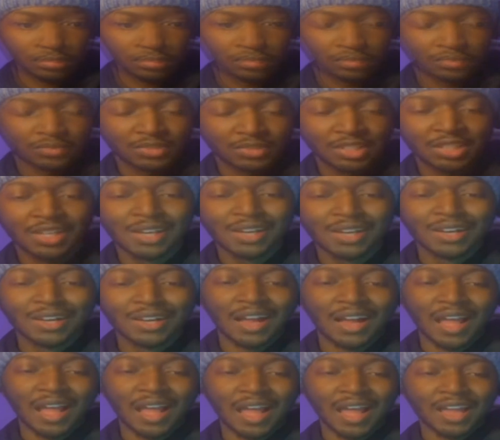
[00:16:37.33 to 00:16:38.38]

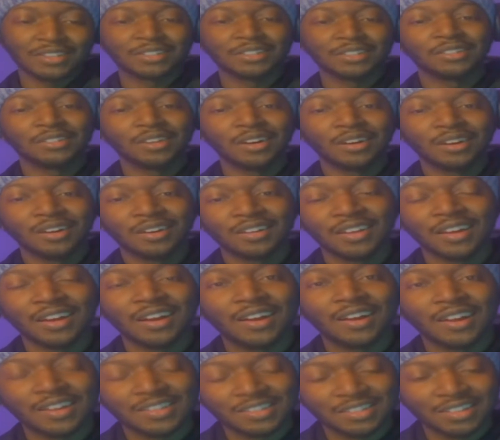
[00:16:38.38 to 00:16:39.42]
I actually thought, like, I
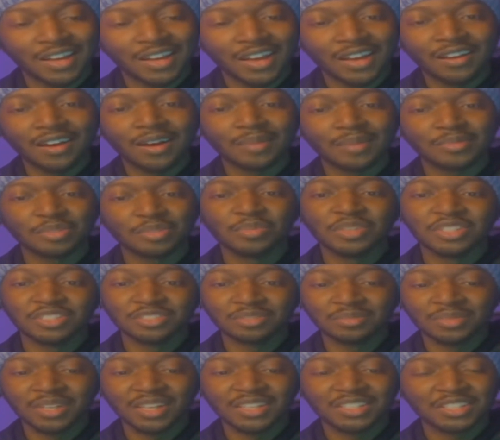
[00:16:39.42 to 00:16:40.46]
actually had optimism
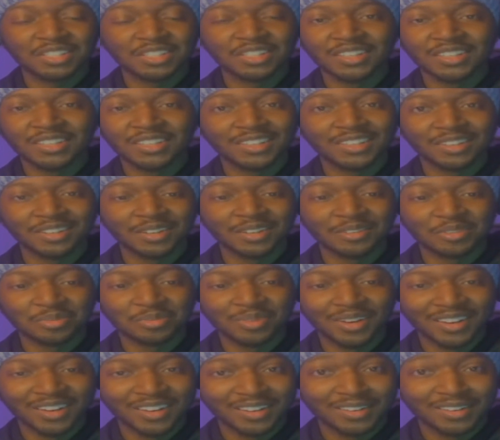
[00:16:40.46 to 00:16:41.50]
that she didn't kill
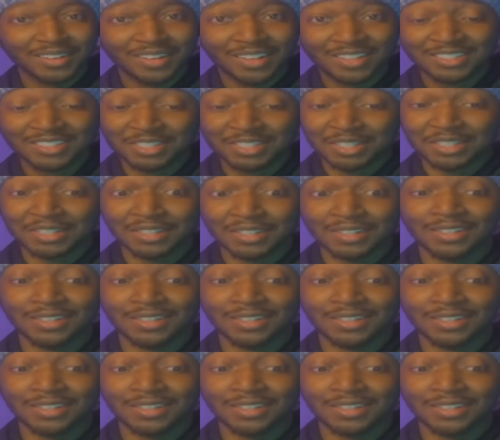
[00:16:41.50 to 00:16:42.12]
everybody, and she did.